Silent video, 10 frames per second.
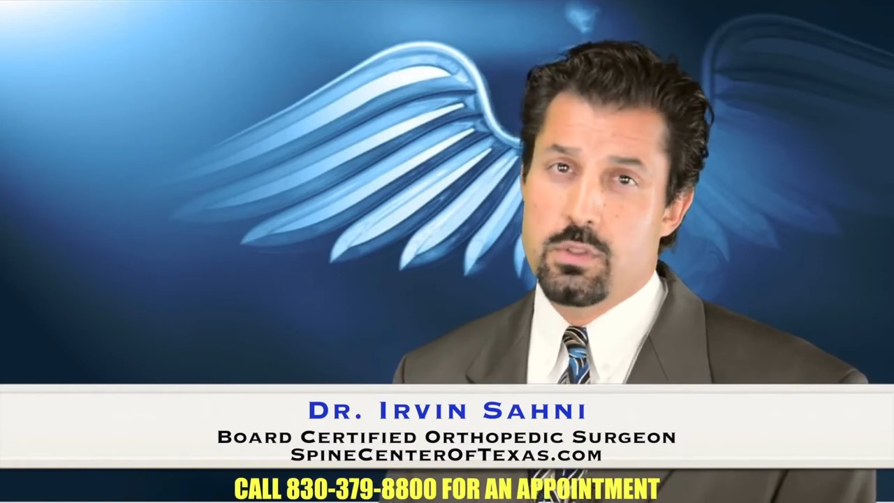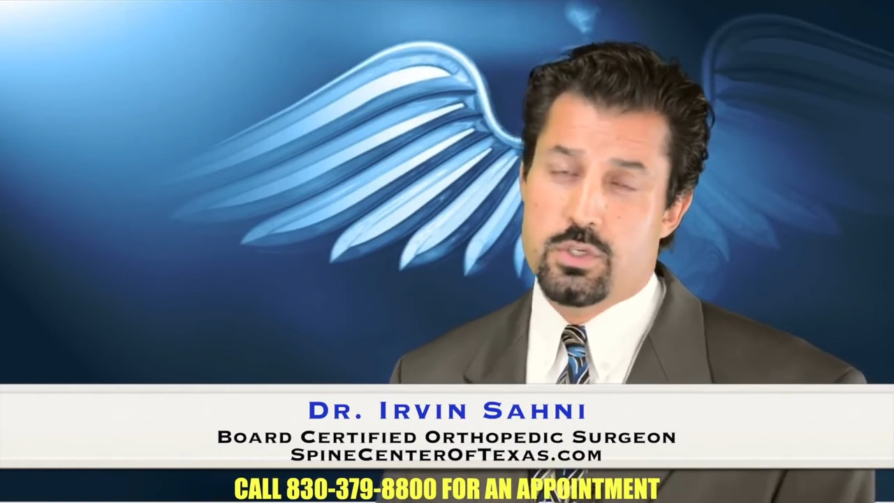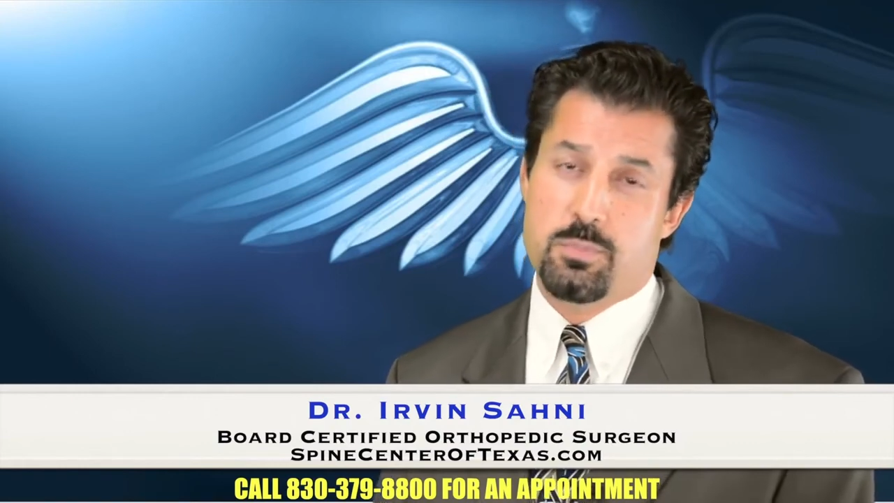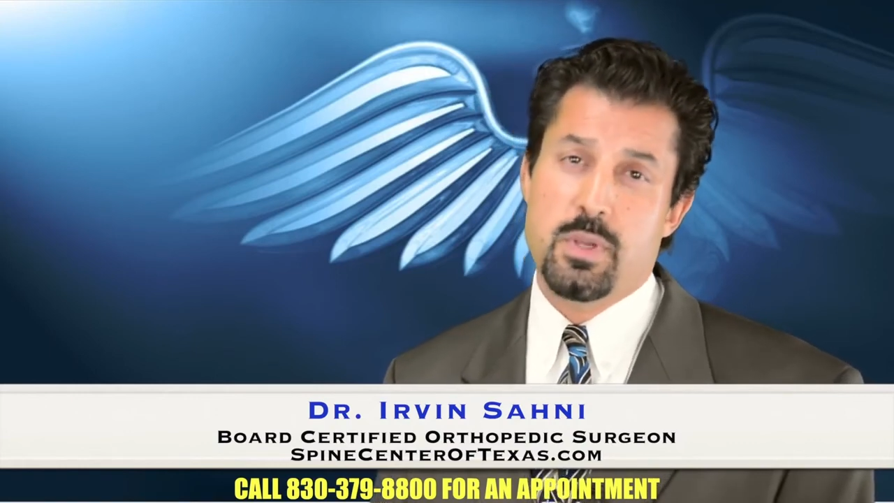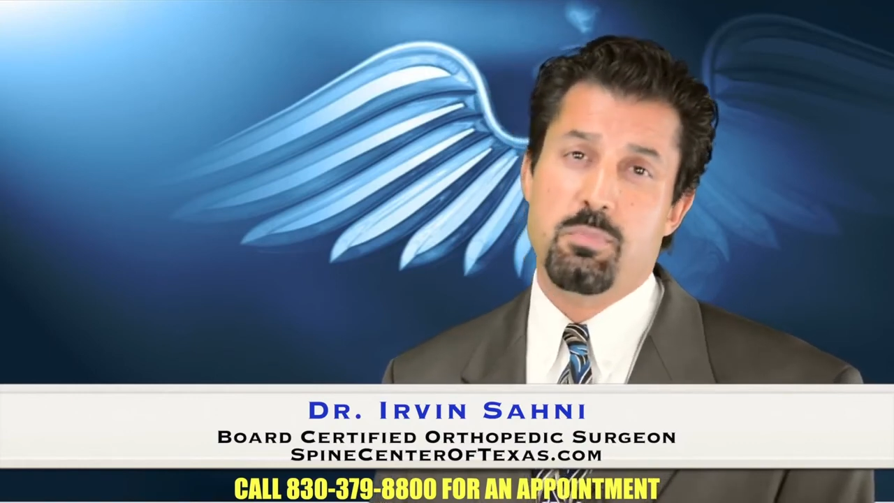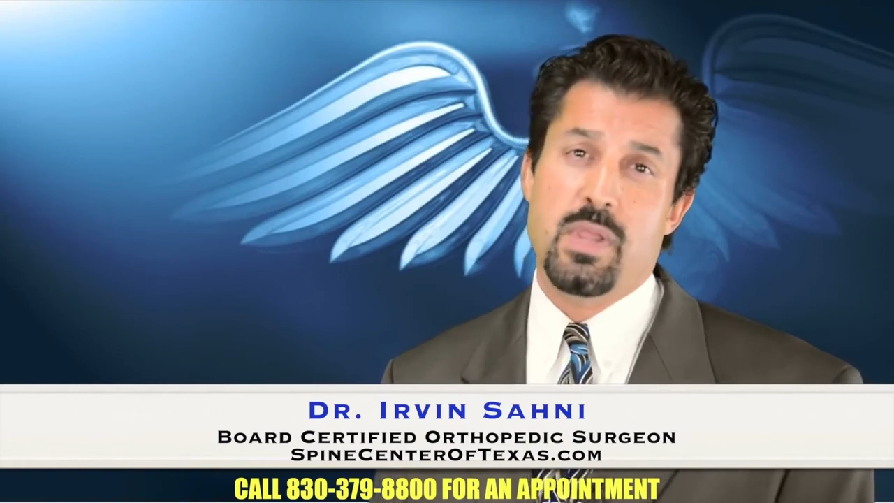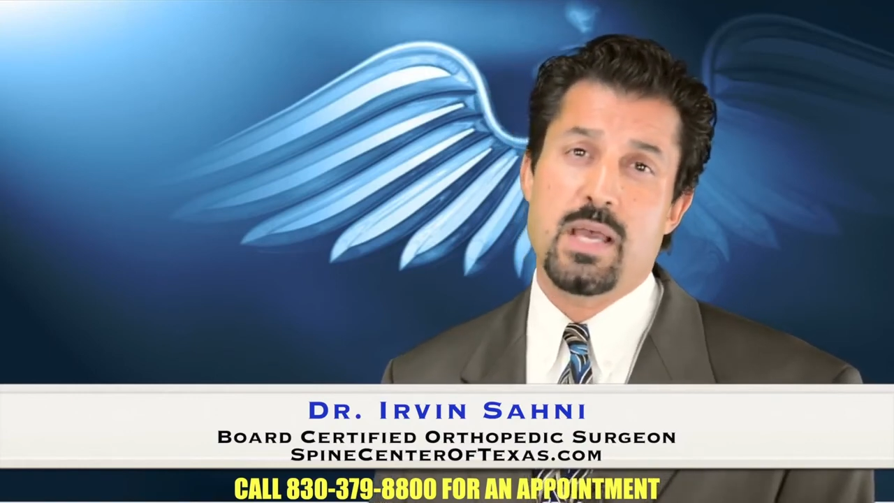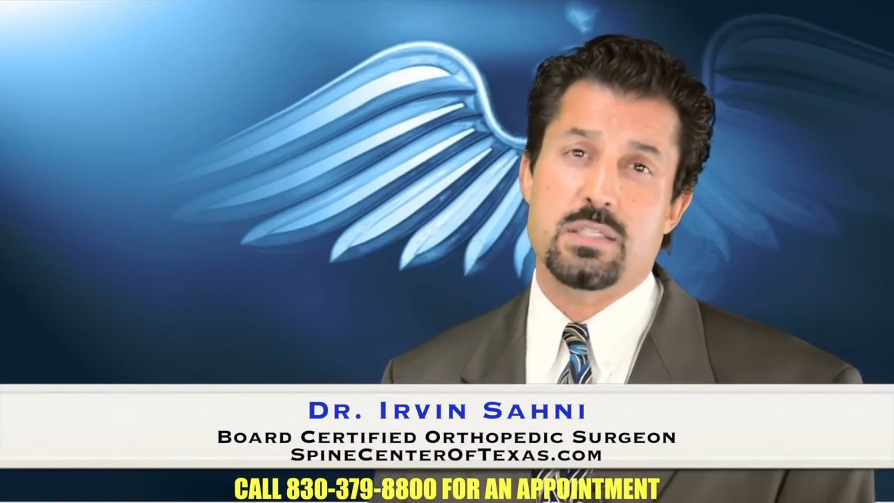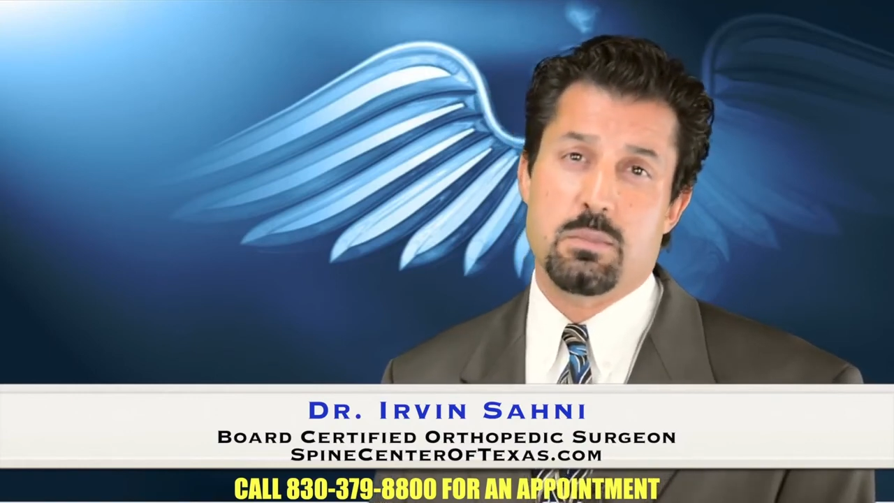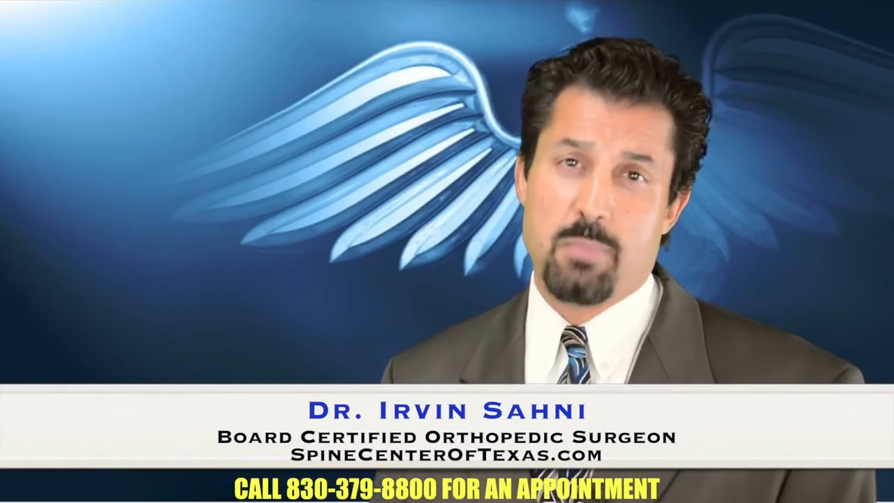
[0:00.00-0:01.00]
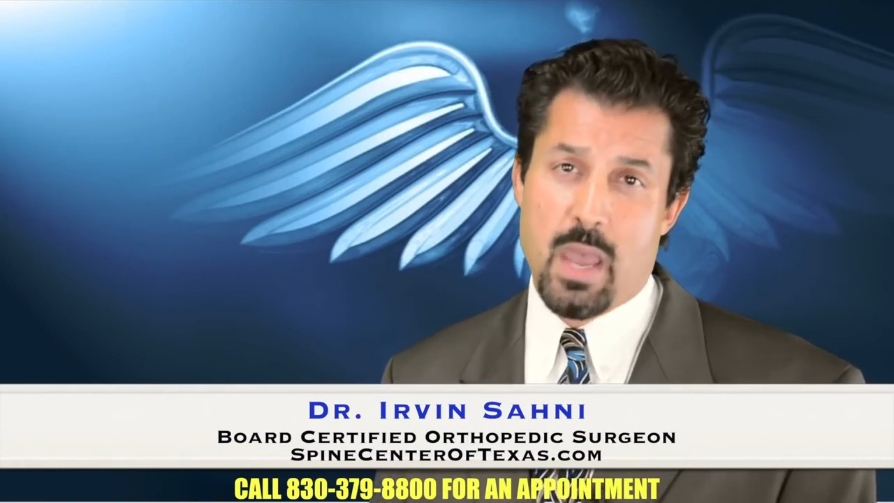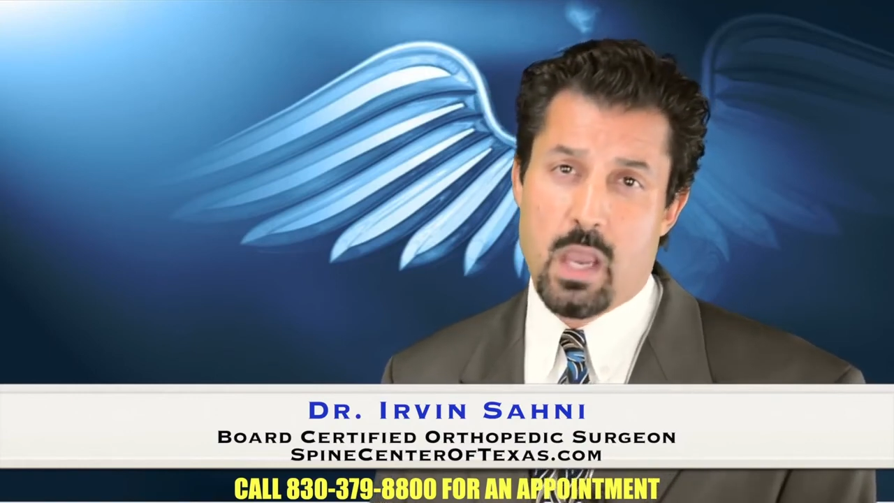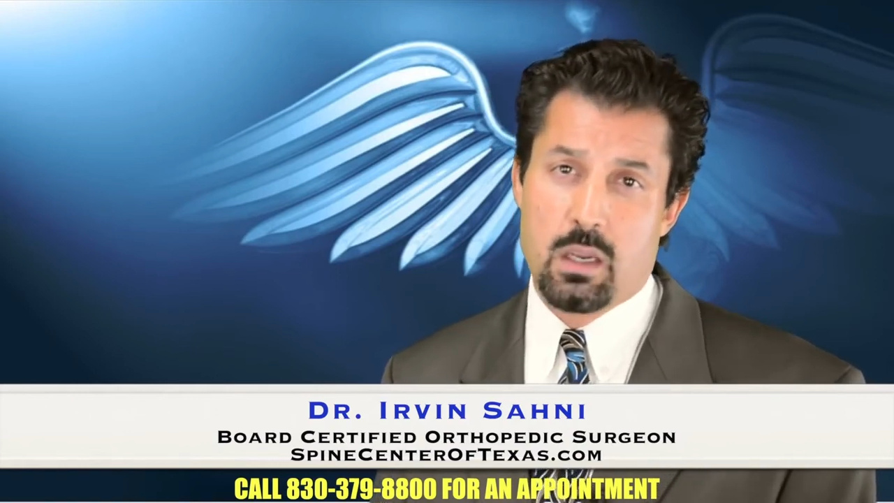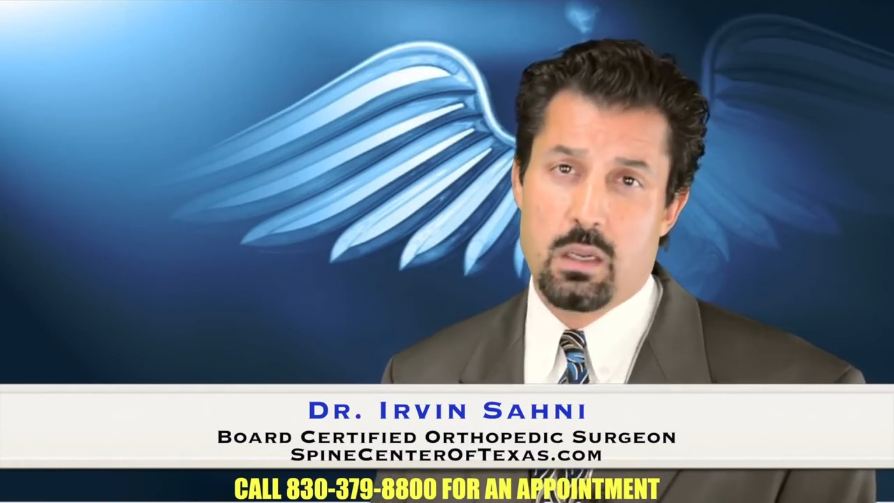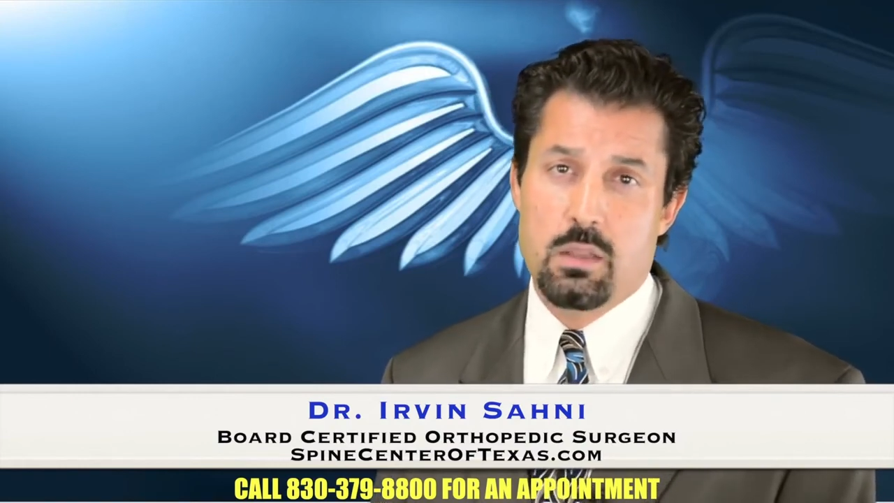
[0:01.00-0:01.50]
There's a big plastic
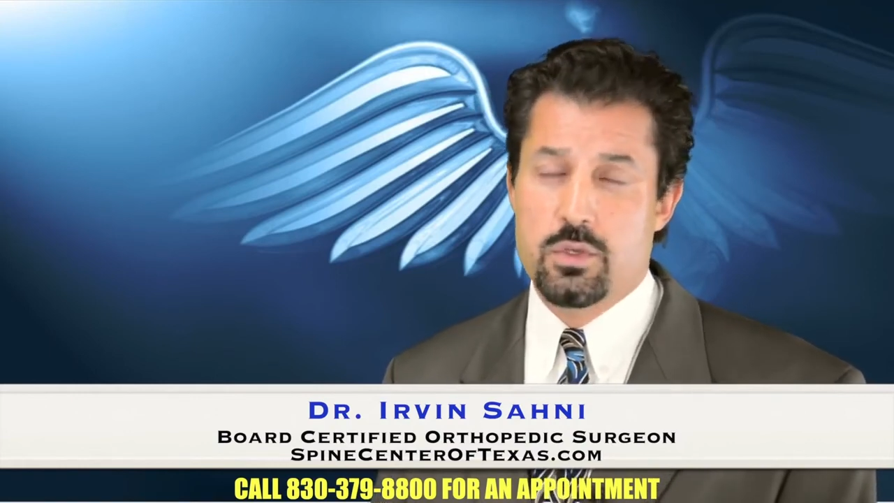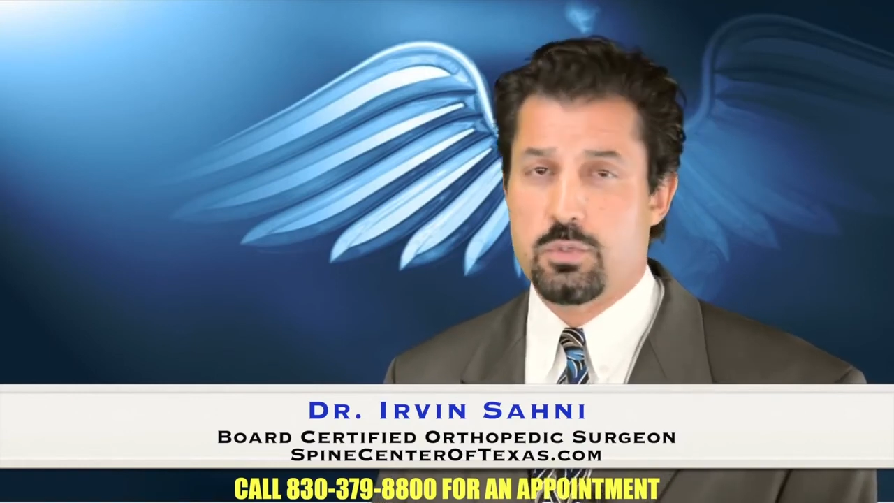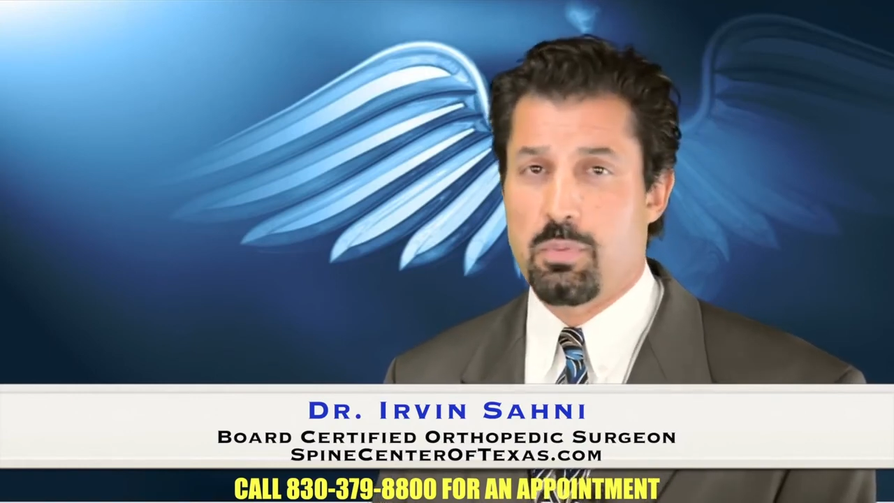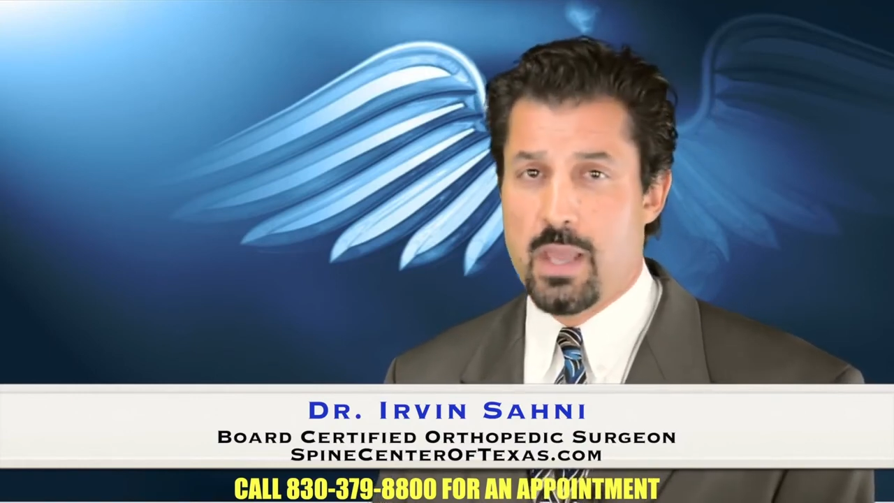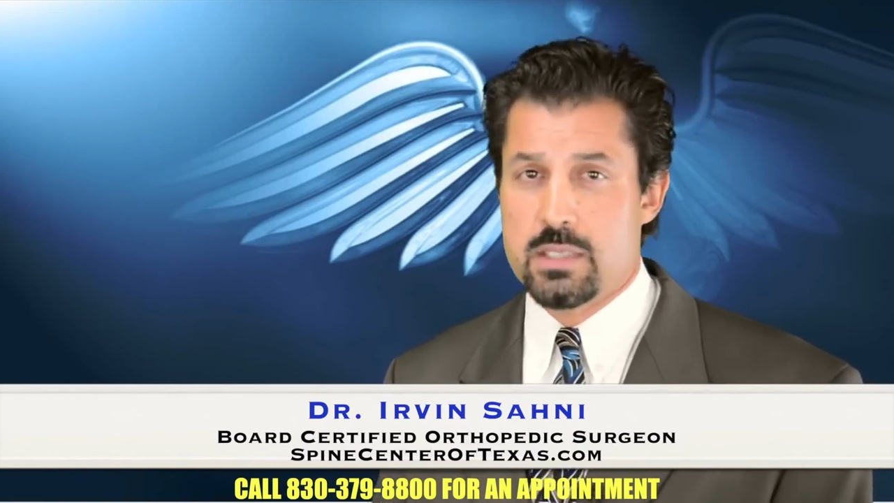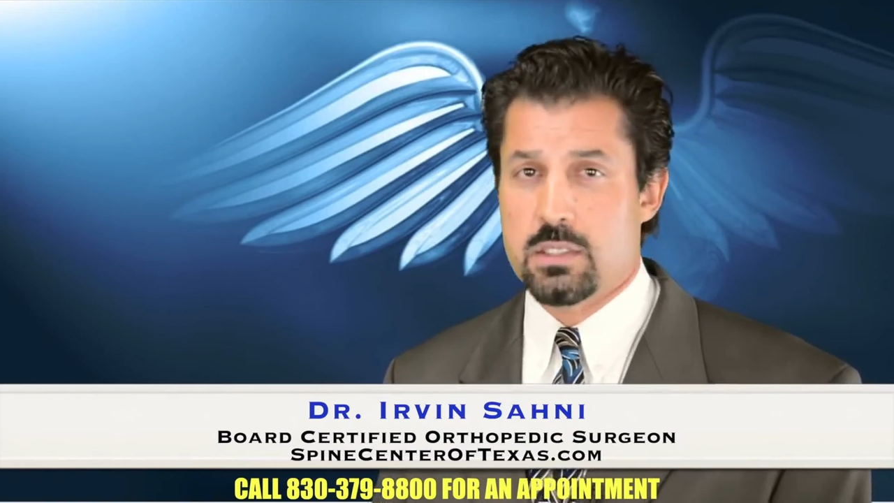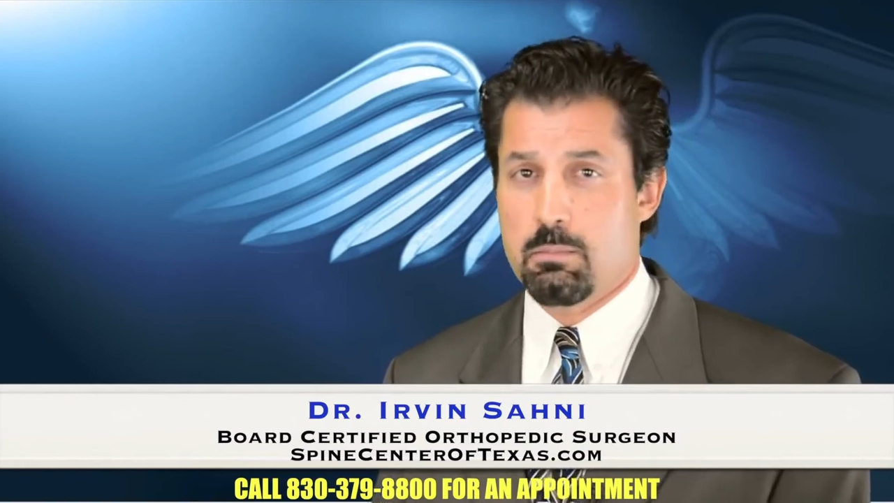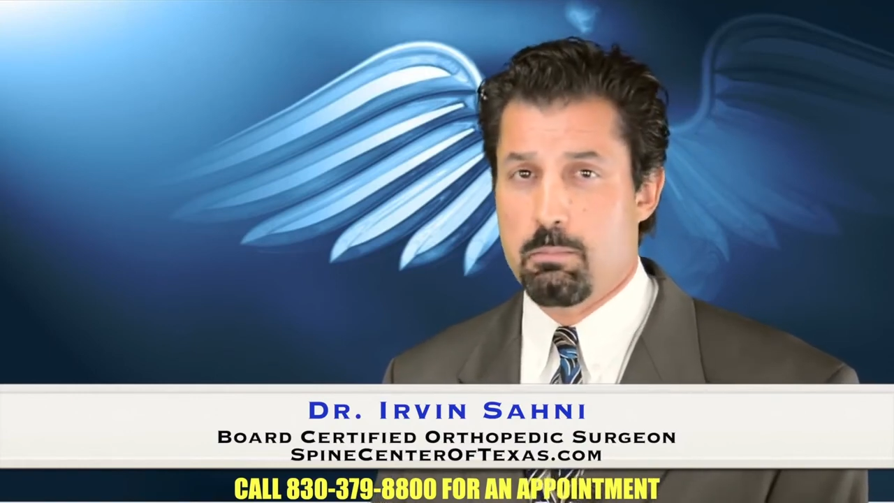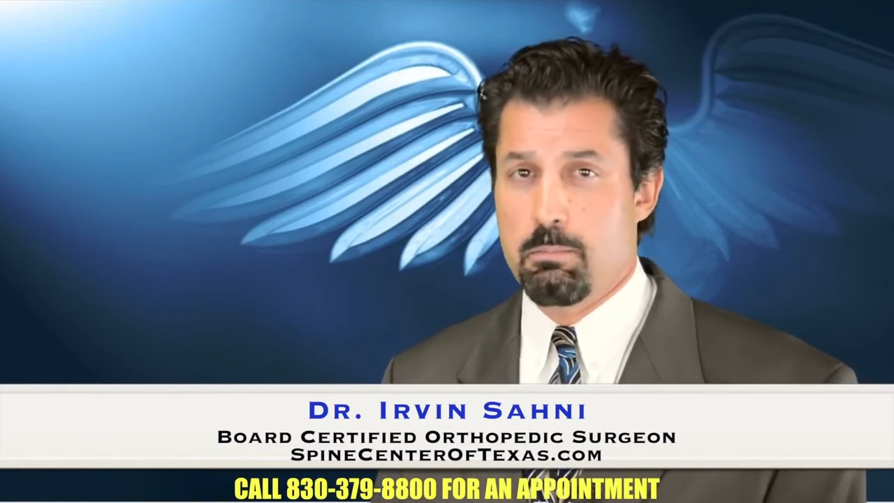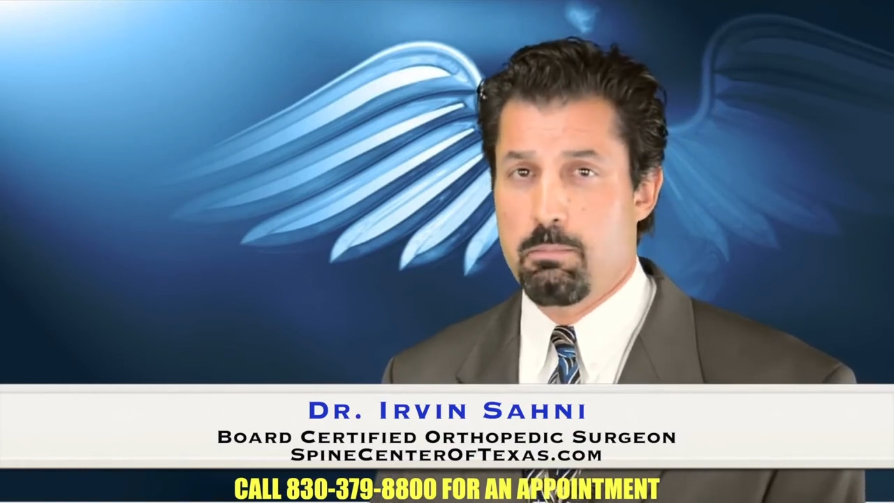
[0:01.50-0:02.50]
back, there's a plastic